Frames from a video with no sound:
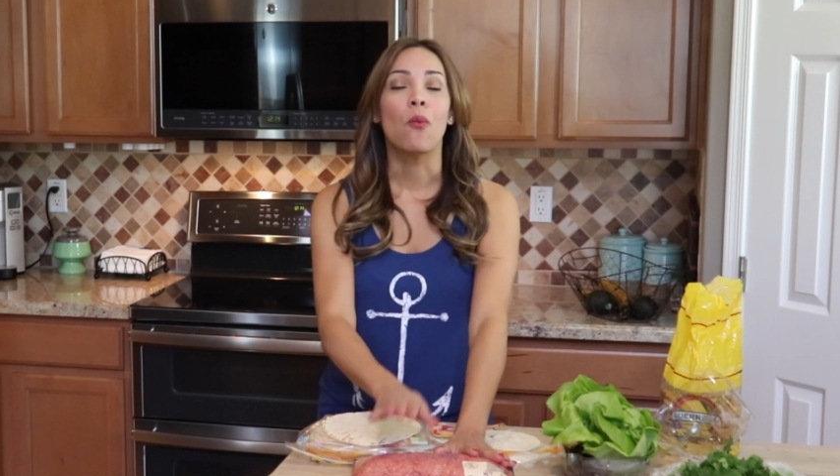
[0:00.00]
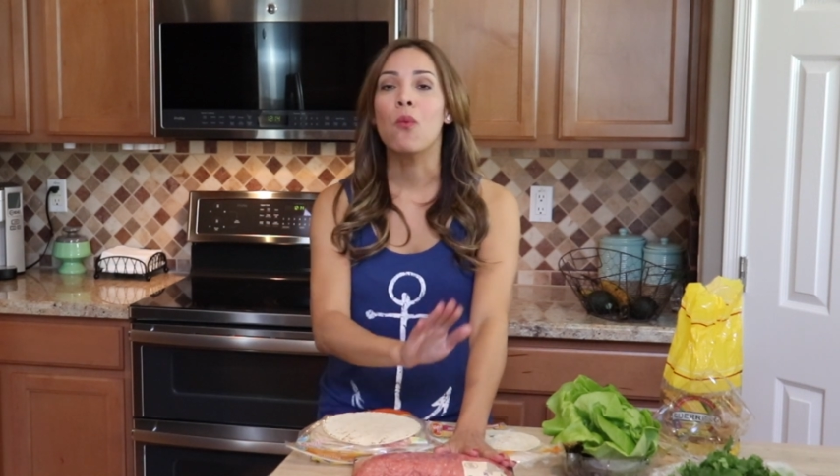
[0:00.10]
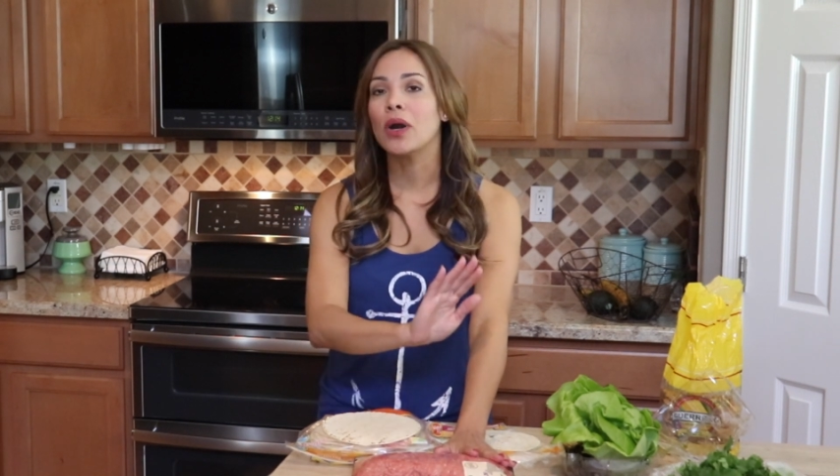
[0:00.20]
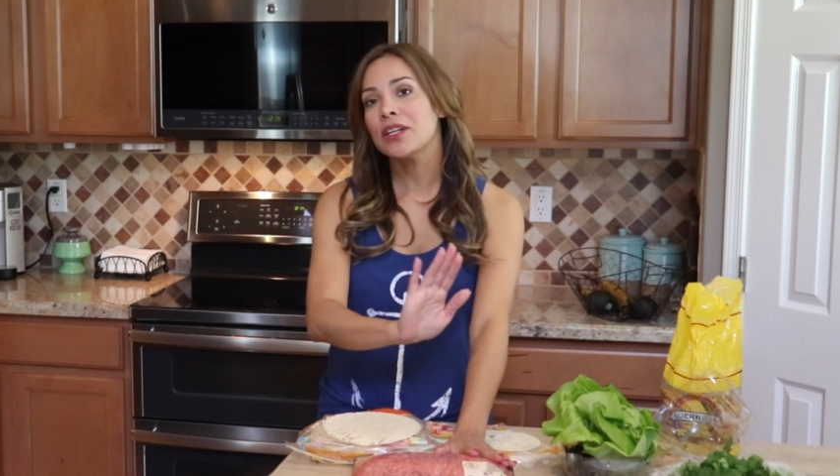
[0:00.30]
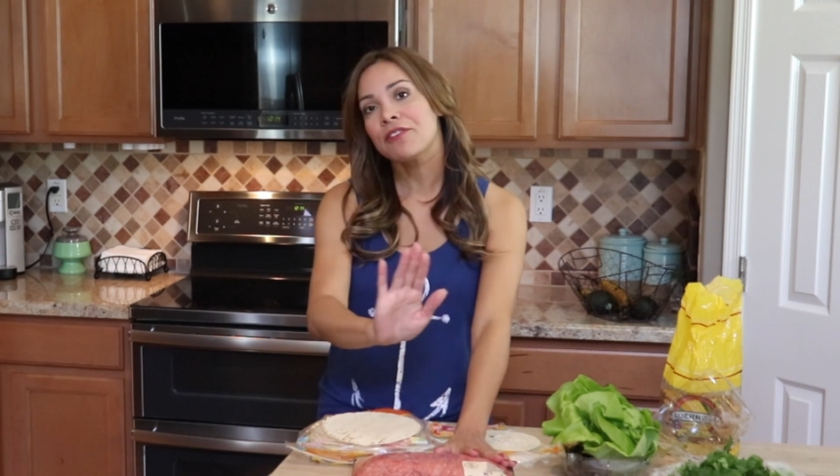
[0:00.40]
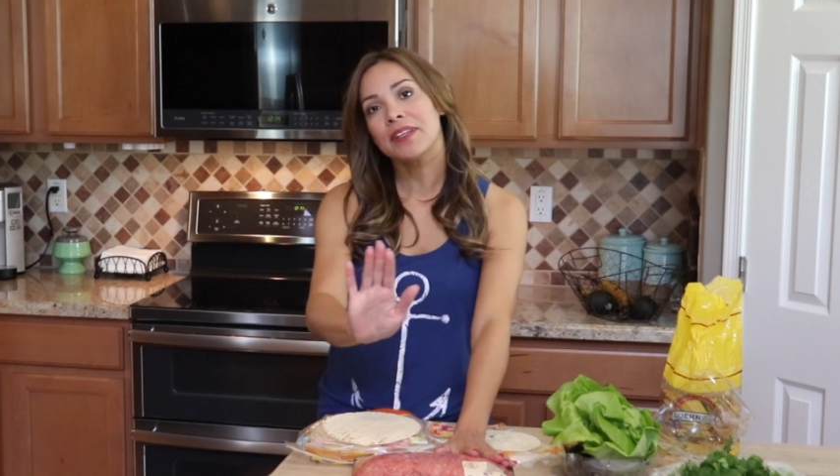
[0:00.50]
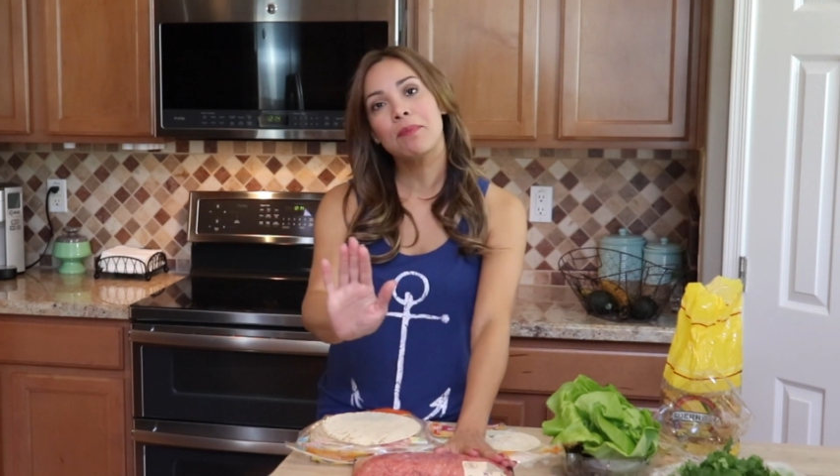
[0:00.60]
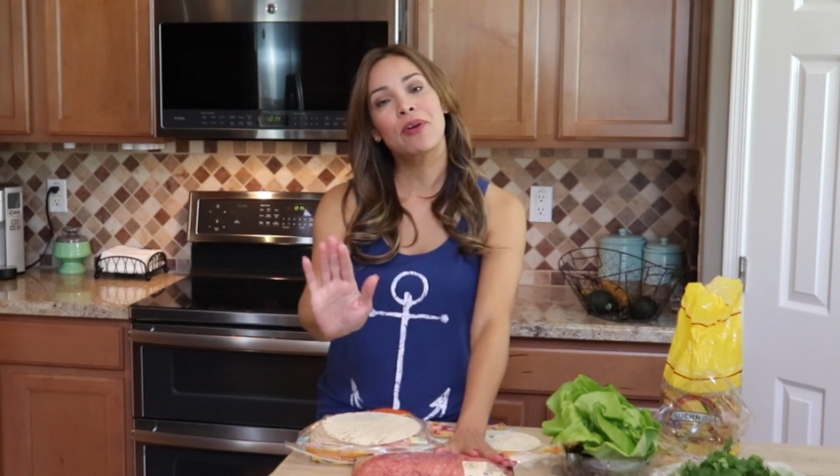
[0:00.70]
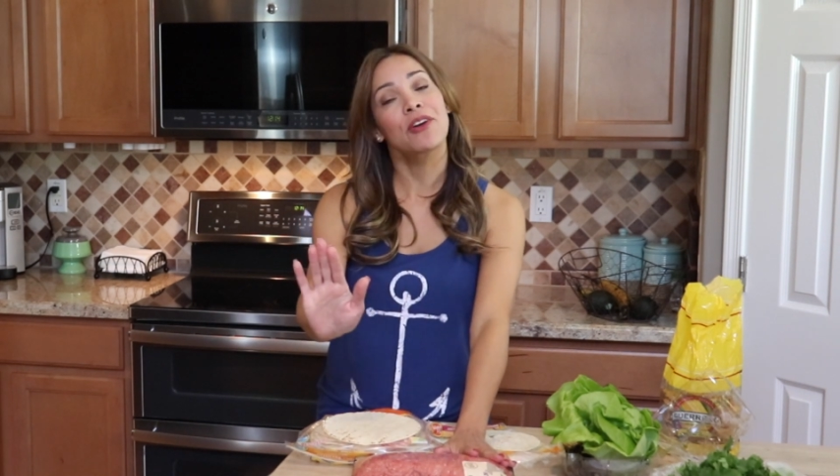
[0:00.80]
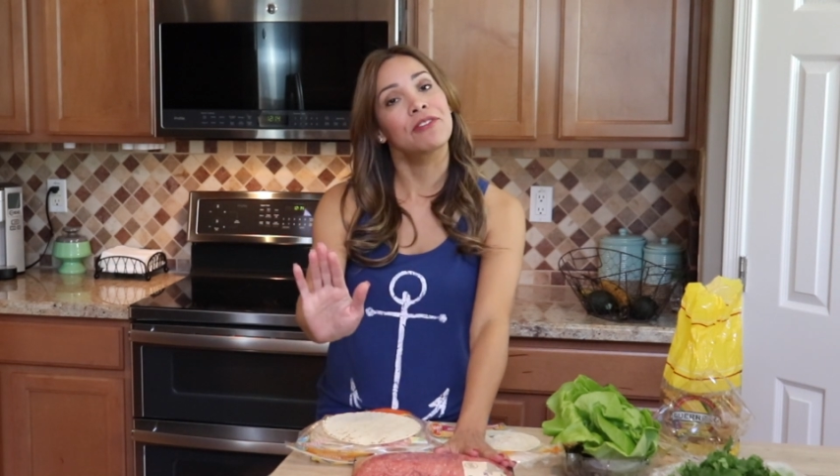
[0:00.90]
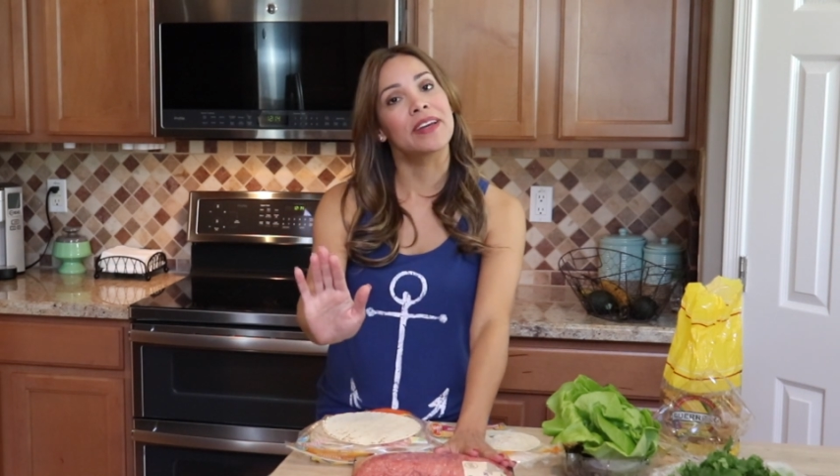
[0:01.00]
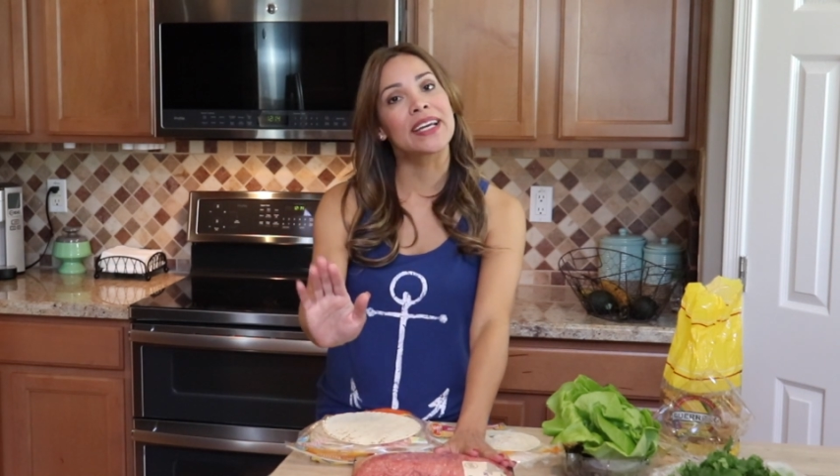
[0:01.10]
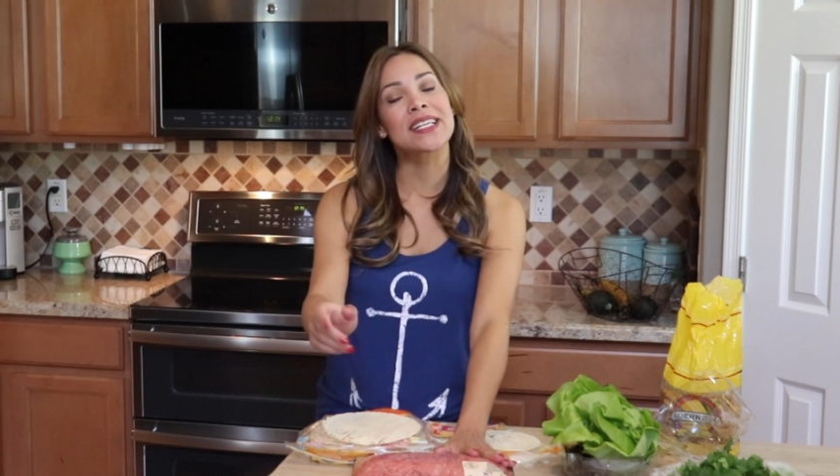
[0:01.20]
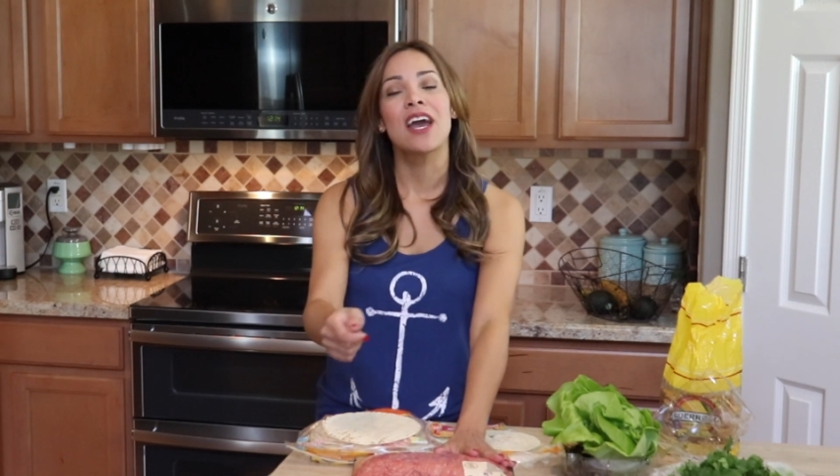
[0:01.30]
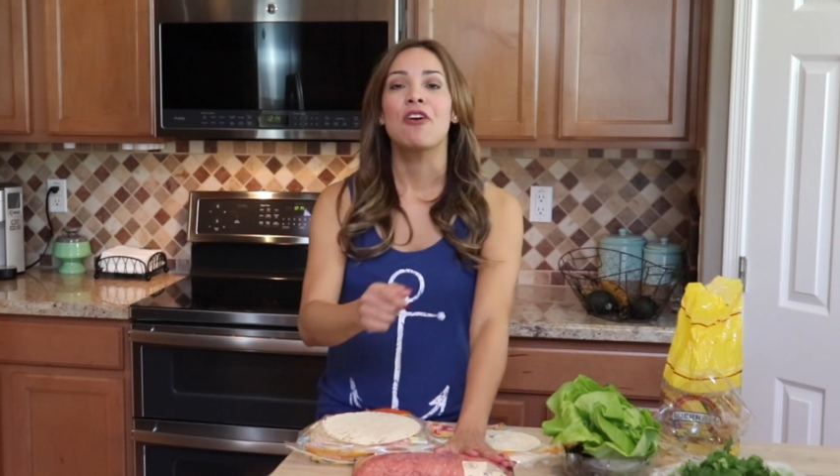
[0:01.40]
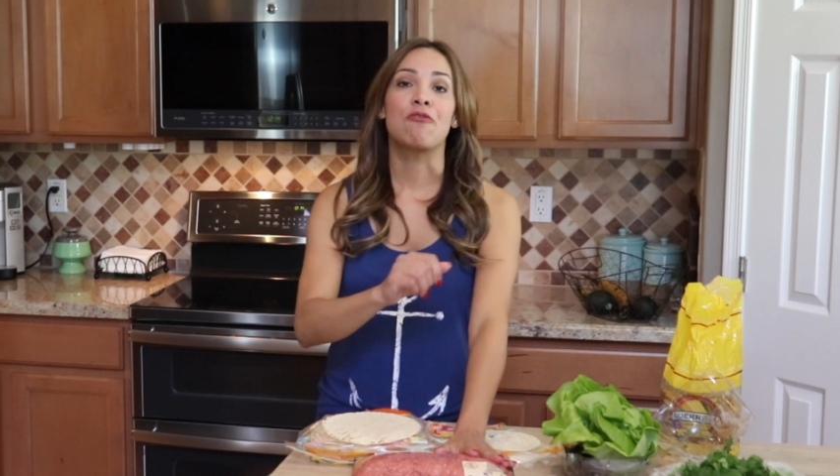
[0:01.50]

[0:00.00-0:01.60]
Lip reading: wonderfully perfect